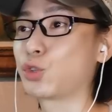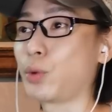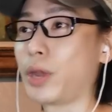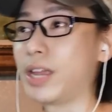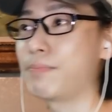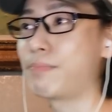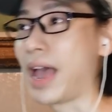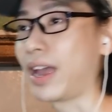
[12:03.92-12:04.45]
you
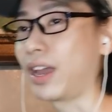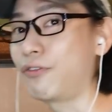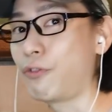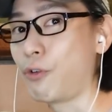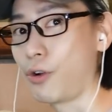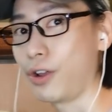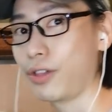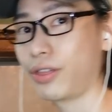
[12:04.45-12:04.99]
swing back and
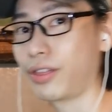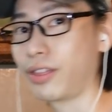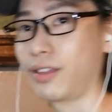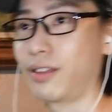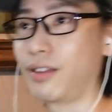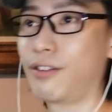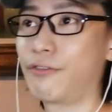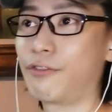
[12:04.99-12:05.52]
forth
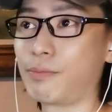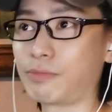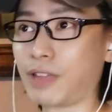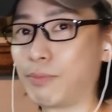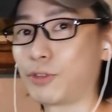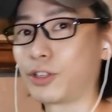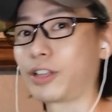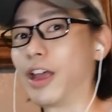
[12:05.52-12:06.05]
from
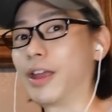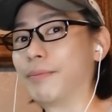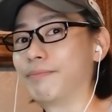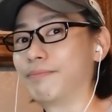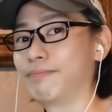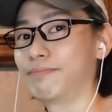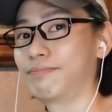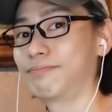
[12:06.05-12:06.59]
time to time.
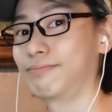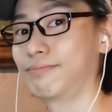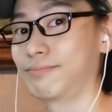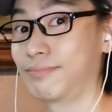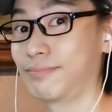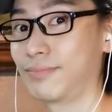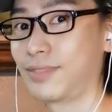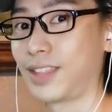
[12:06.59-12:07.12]

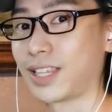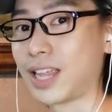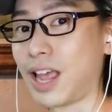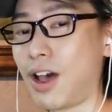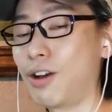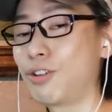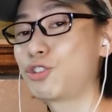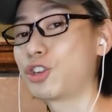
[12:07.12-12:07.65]
That's
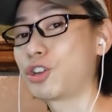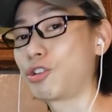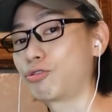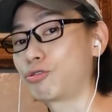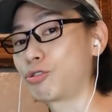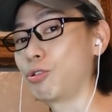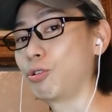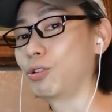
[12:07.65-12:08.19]
how she
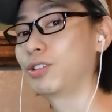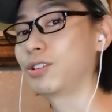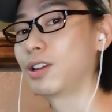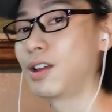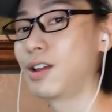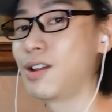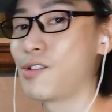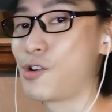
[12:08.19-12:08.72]
controlled
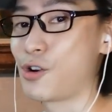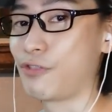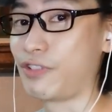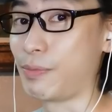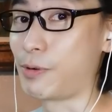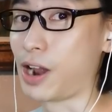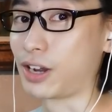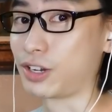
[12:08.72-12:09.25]
her
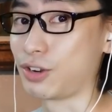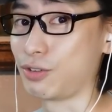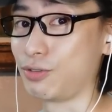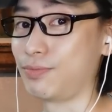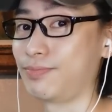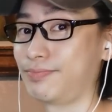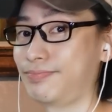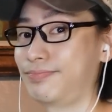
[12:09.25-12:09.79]

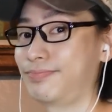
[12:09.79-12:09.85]
vibrato.